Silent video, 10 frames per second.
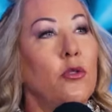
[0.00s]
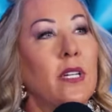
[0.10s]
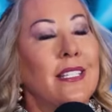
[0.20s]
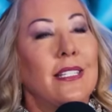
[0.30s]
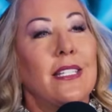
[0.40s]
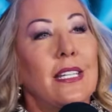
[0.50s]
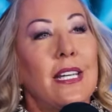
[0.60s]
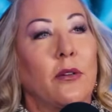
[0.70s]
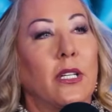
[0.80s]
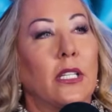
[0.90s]
You can sit
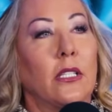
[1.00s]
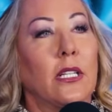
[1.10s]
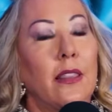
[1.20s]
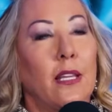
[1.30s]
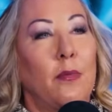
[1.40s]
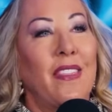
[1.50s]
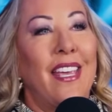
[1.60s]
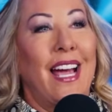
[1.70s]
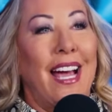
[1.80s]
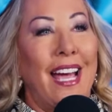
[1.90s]
down and look at them in
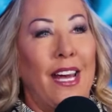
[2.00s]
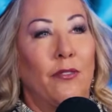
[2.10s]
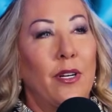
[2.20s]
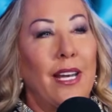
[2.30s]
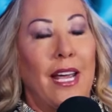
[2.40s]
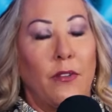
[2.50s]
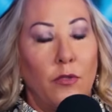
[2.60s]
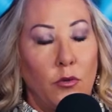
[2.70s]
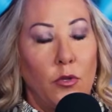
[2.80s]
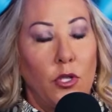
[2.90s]
the eye every day
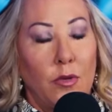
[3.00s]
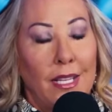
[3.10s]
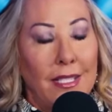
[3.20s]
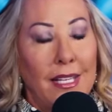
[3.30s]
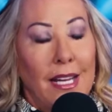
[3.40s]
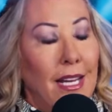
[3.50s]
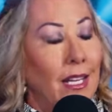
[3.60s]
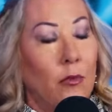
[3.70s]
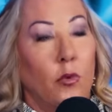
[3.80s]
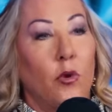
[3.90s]
if you do this
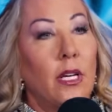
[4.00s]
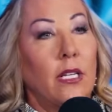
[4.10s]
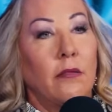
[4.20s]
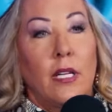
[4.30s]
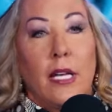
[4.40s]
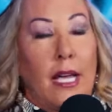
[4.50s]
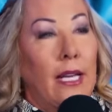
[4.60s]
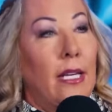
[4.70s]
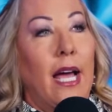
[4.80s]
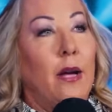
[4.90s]
in the morning,
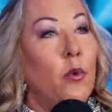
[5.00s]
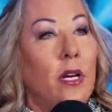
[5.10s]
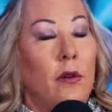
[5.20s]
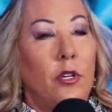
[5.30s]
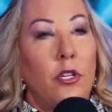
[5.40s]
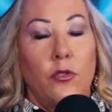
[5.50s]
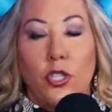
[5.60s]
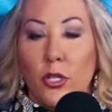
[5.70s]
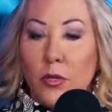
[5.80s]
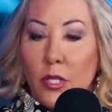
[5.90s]
at night, whenever you
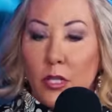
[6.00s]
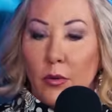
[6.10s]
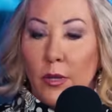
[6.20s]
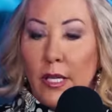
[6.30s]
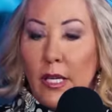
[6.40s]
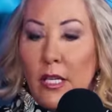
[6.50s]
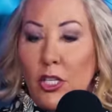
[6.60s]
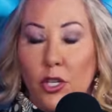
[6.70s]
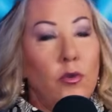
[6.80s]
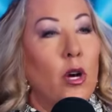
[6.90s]
choose to do it.
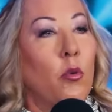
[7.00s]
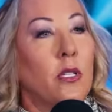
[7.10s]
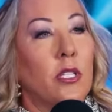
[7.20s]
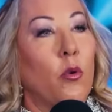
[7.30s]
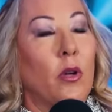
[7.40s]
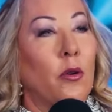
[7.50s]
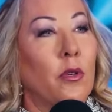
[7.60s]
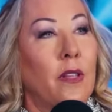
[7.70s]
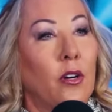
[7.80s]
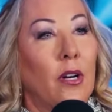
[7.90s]
You know what's going
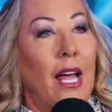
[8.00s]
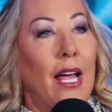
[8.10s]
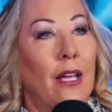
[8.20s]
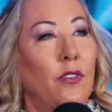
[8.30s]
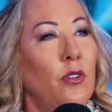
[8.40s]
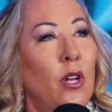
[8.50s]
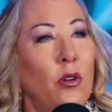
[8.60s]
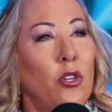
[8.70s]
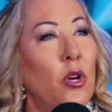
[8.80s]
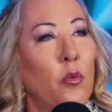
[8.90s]
on in their life. You know
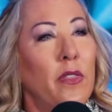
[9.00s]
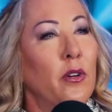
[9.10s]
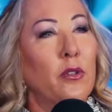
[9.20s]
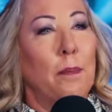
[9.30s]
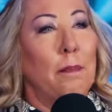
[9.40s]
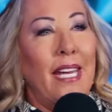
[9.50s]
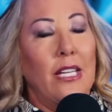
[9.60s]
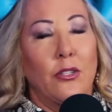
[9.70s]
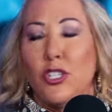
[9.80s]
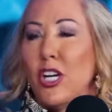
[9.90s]
you know when their
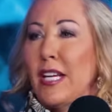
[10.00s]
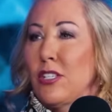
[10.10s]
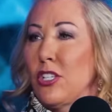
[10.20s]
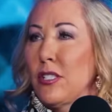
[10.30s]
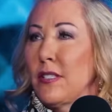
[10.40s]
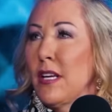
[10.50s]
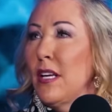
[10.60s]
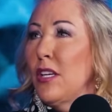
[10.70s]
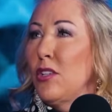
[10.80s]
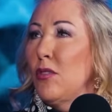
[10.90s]
demeanor changes.
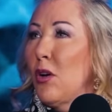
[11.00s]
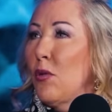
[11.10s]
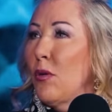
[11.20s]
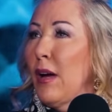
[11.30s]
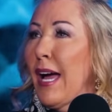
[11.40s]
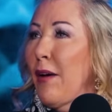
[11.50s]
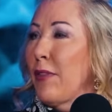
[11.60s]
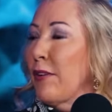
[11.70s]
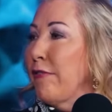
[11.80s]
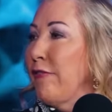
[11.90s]
You know how
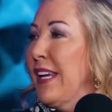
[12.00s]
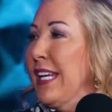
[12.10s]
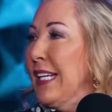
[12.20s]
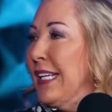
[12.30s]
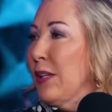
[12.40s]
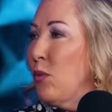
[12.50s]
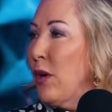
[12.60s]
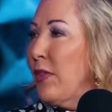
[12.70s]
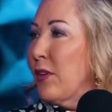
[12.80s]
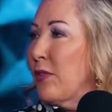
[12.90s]
they're feeling and
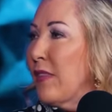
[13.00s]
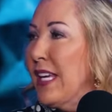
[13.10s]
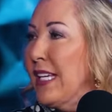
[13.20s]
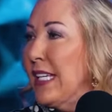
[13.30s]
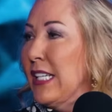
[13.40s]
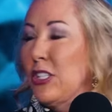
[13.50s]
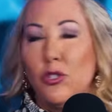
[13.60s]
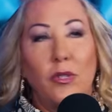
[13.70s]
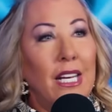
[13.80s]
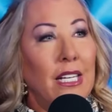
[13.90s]
what they're thinking and
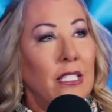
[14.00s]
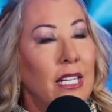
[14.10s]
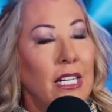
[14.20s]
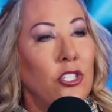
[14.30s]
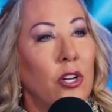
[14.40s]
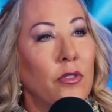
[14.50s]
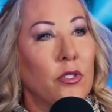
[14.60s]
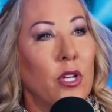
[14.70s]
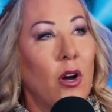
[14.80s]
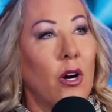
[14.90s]
you get into each
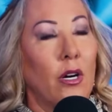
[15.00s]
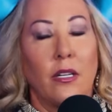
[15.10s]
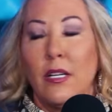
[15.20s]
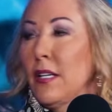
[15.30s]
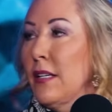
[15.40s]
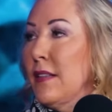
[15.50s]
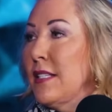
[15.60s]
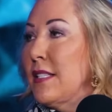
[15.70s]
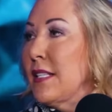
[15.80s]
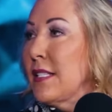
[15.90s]
other's heart.
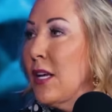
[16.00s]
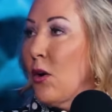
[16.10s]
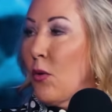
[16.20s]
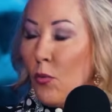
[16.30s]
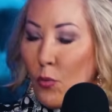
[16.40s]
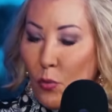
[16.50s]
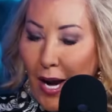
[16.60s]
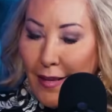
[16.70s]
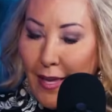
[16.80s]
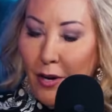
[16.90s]
This is
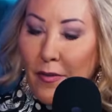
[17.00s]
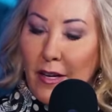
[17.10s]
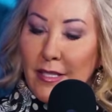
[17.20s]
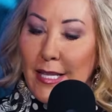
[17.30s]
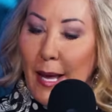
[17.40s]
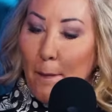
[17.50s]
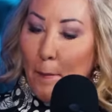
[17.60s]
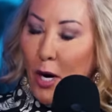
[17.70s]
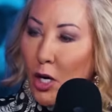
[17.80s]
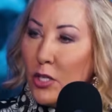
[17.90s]
right there. That's that
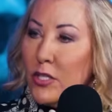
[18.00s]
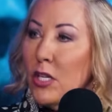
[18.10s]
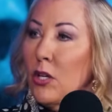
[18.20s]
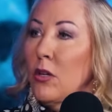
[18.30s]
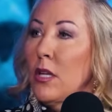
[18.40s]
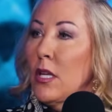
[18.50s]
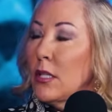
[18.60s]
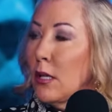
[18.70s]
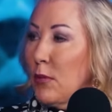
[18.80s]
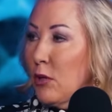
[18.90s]
personal
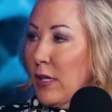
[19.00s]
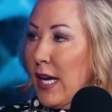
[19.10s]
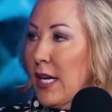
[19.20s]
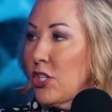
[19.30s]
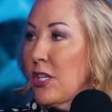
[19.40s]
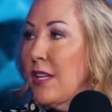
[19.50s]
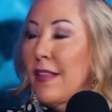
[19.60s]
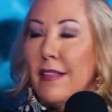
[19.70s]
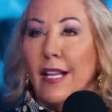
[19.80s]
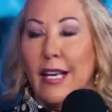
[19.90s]
communication. And
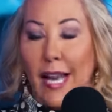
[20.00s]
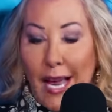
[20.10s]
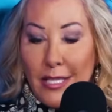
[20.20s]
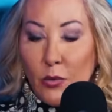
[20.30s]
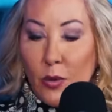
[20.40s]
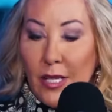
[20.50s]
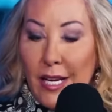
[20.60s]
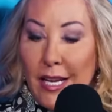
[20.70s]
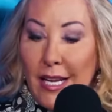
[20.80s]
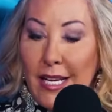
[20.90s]
then the last one
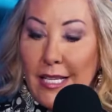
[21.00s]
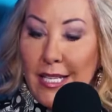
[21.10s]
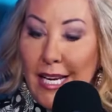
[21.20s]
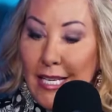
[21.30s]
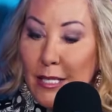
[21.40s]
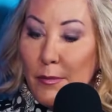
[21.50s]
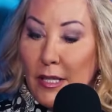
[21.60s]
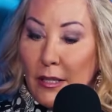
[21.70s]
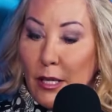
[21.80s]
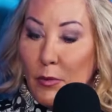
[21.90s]
is
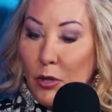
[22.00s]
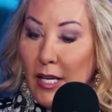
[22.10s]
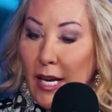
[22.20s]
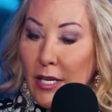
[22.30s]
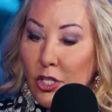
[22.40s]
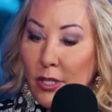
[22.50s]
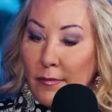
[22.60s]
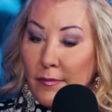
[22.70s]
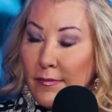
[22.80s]
intimate communication.